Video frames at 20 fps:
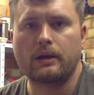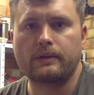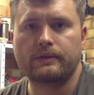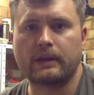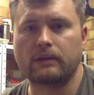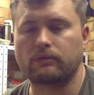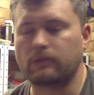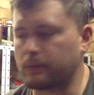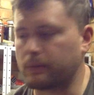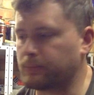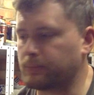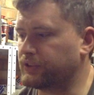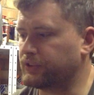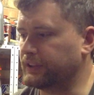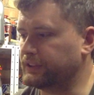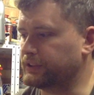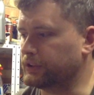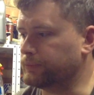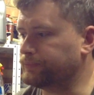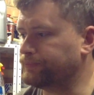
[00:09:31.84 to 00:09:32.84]
That wraps
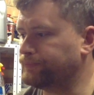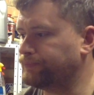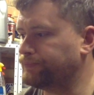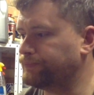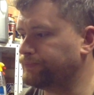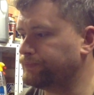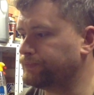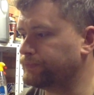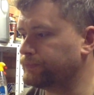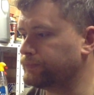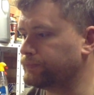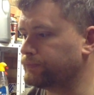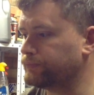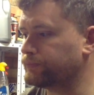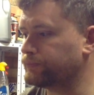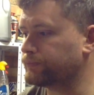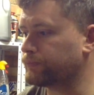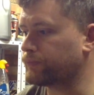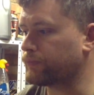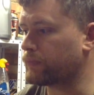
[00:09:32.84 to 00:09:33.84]
this up.
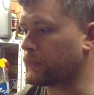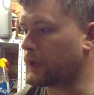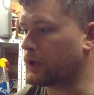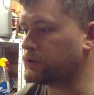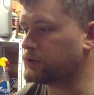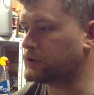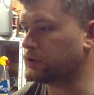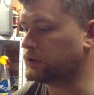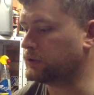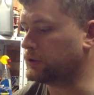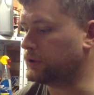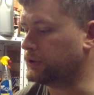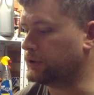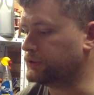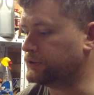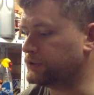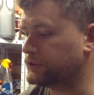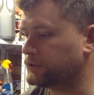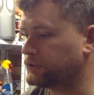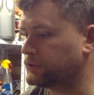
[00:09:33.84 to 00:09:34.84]
So
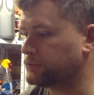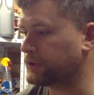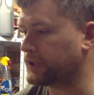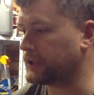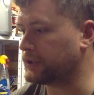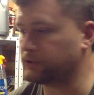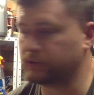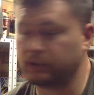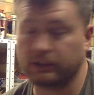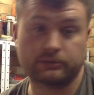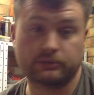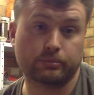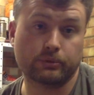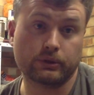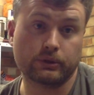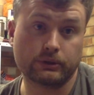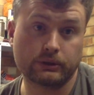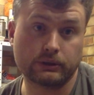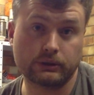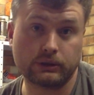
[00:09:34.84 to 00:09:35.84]
until something else gets
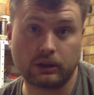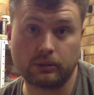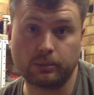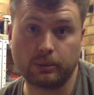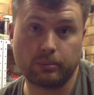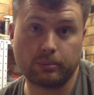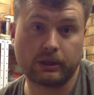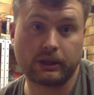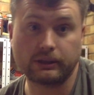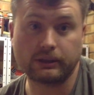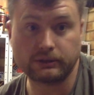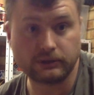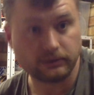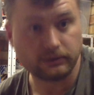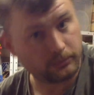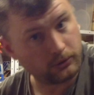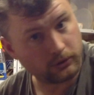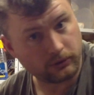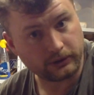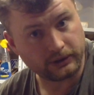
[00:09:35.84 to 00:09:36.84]
broken, I'll be making some
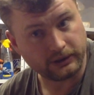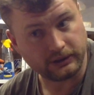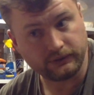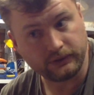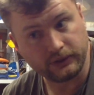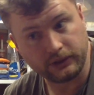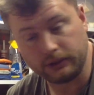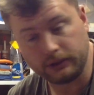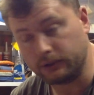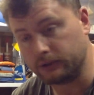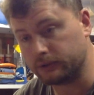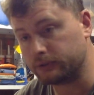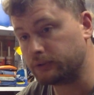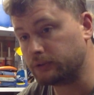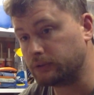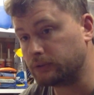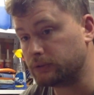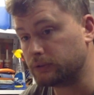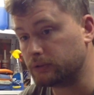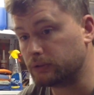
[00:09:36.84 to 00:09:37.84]
more of these videos.
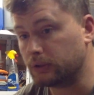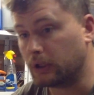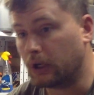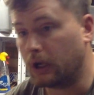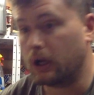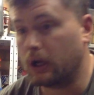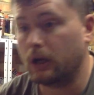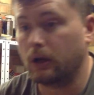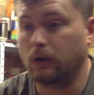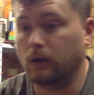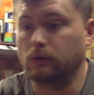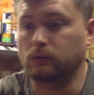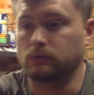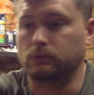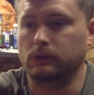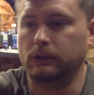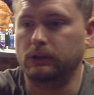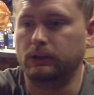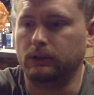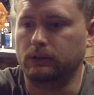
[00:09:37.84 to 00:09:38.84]
Oh,
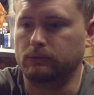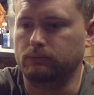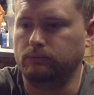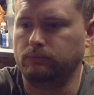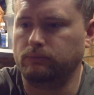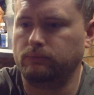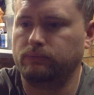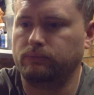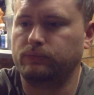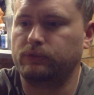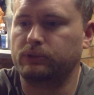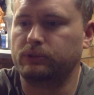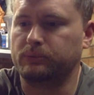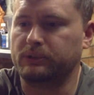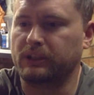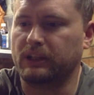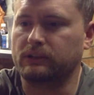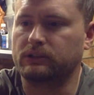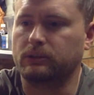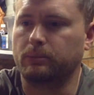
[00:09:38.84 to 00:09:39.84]

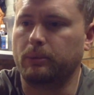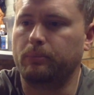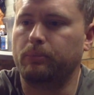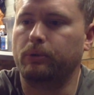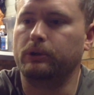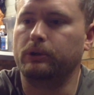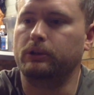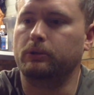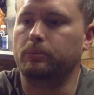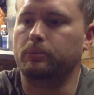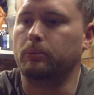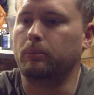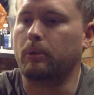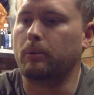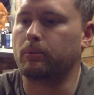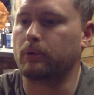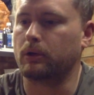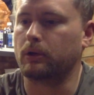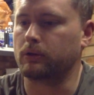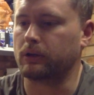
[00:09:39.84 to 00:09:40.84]
something else I'll be putting up on my
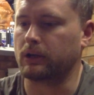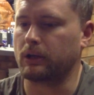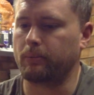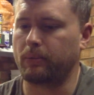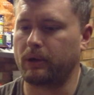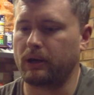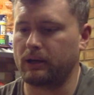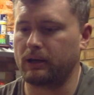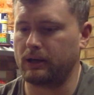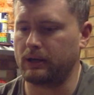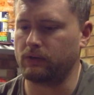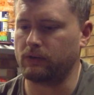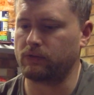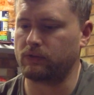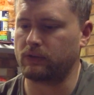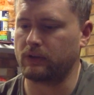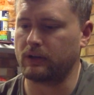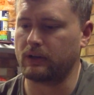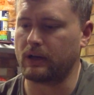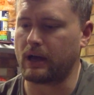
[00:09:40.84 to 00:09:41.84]
blog in a bit is
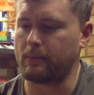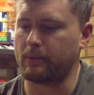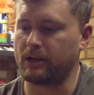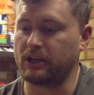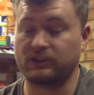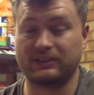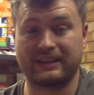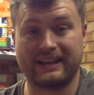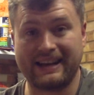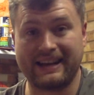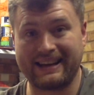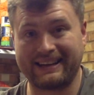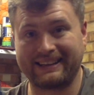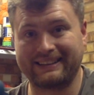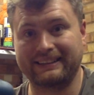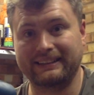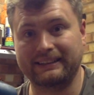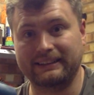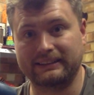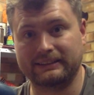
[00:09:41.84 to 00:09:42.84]
I managed to hack
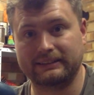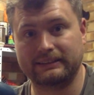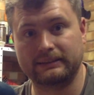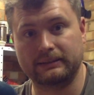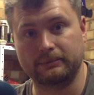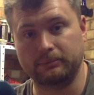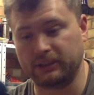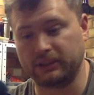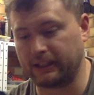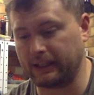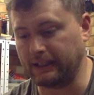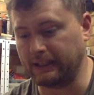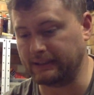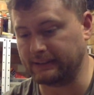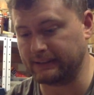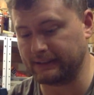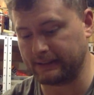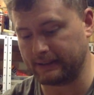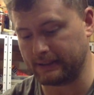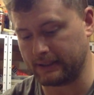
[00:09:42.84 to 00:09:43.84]
this
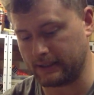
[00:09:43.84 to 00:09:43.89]
Makita